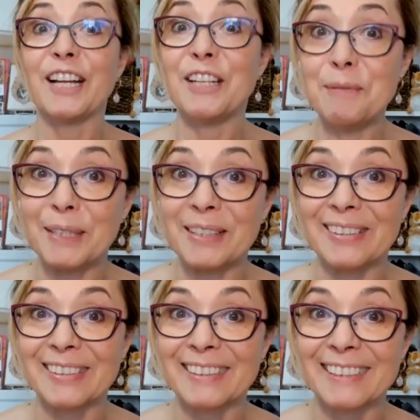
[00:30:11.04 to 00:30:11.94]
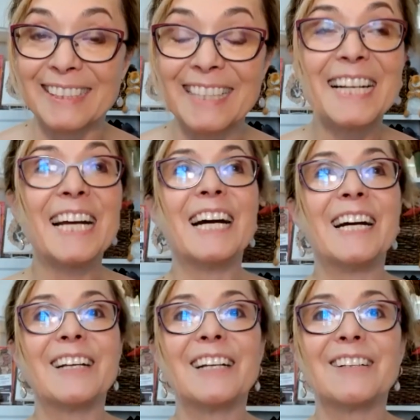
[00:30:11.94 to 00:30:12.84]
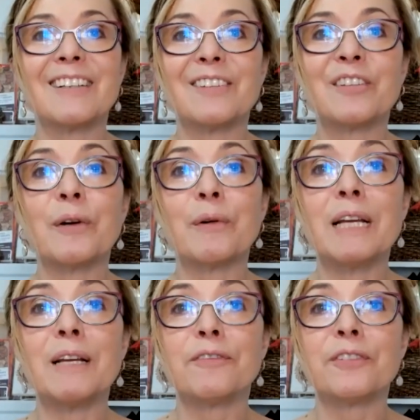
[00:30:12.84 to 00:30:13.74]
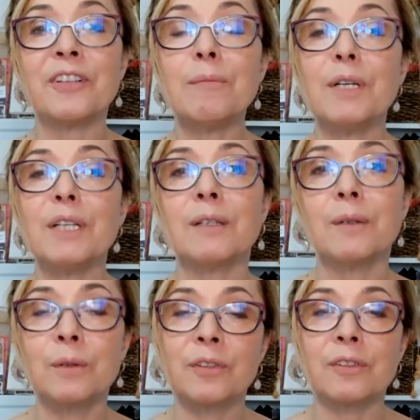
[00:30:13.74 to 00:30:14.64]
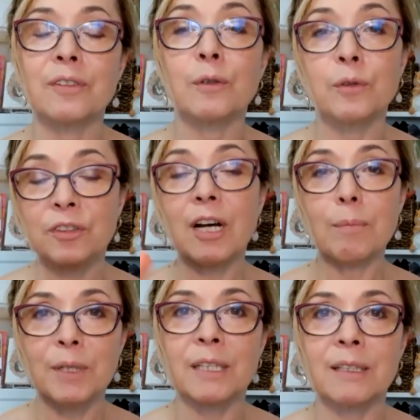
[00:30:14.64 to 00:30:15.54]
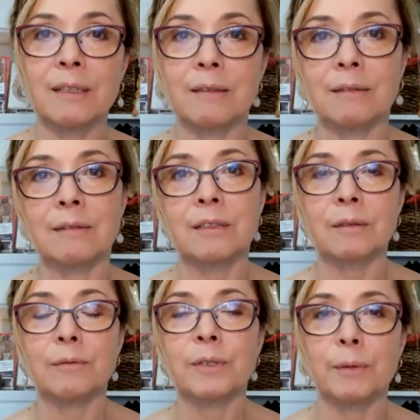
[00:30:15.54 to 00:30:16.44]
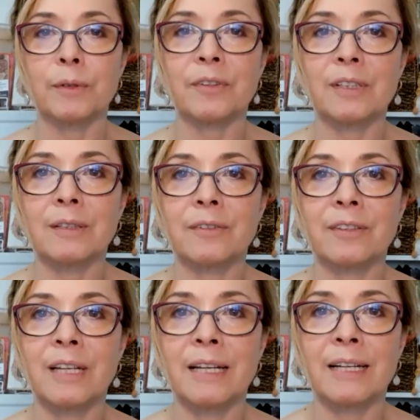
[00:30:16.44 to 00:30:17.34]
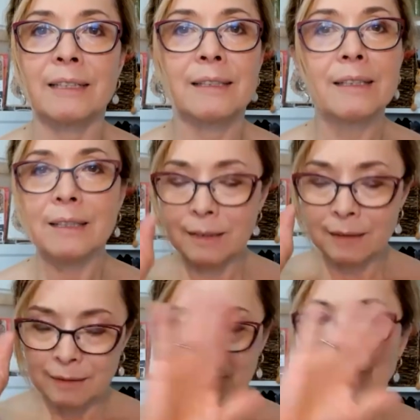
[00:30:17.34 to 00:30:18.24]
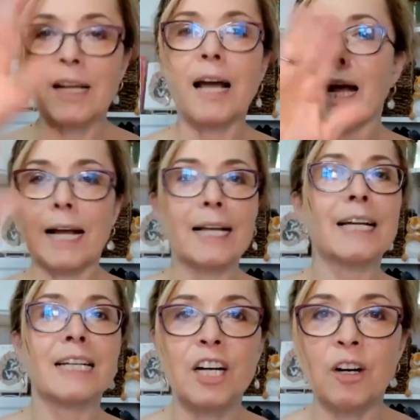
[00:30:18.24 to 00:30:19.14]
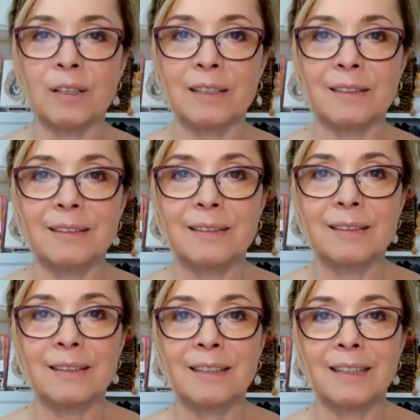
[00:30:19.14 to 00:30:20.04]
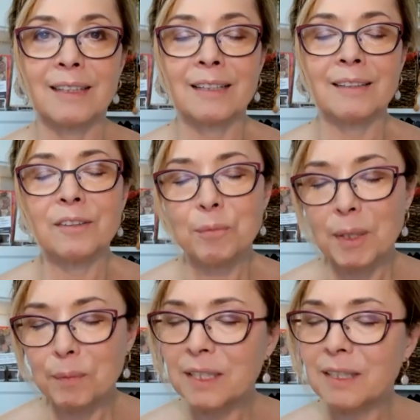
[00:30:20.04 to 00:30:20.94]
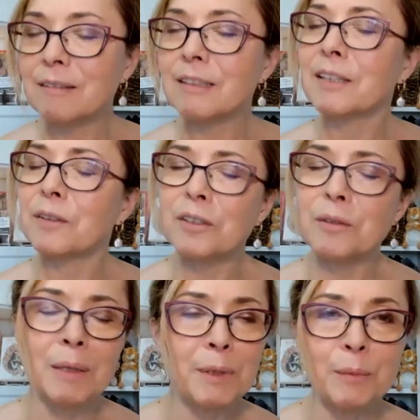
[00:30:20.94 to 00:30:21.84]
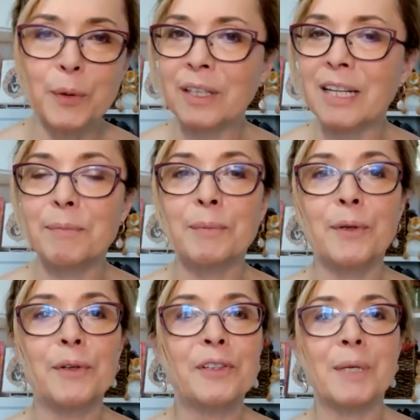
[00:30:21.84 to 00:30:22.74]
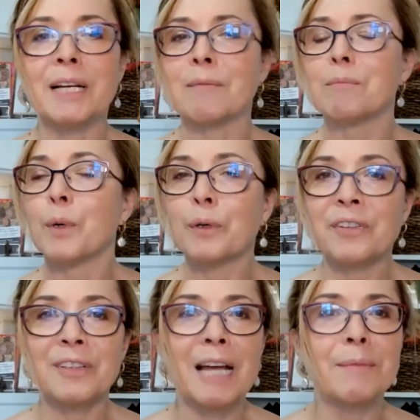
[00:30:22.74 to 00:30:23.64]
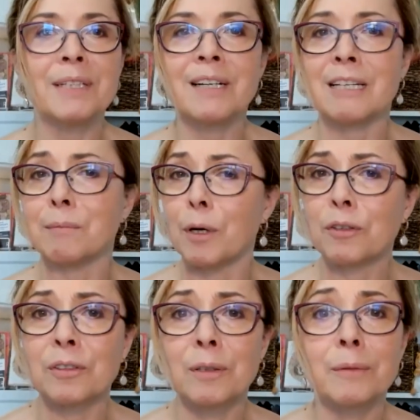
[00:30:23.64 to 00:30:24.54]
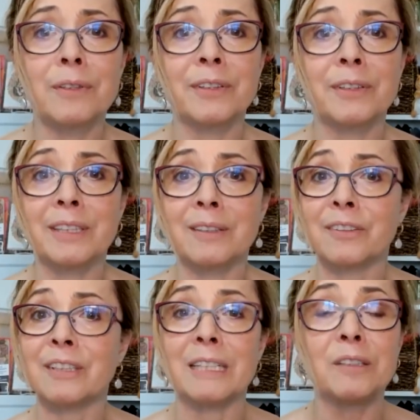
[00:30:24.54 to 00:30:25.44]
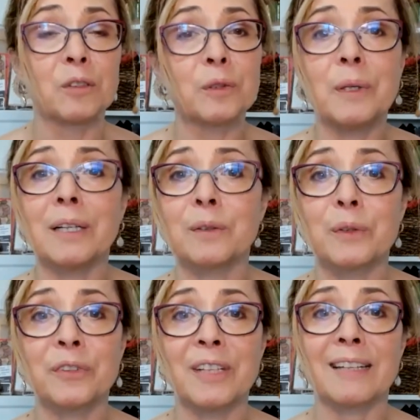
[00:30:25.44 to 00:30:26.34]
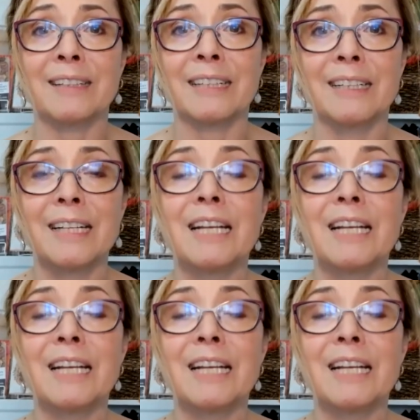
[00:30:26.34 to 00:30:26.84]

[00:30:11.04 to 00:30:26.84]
humans so if somebody who's who's topping you dear viewers is saying I, I gotta call it I know you might be hungry. I know you might be more capable. You may have more stamina, emotional resiliency, internal understanding.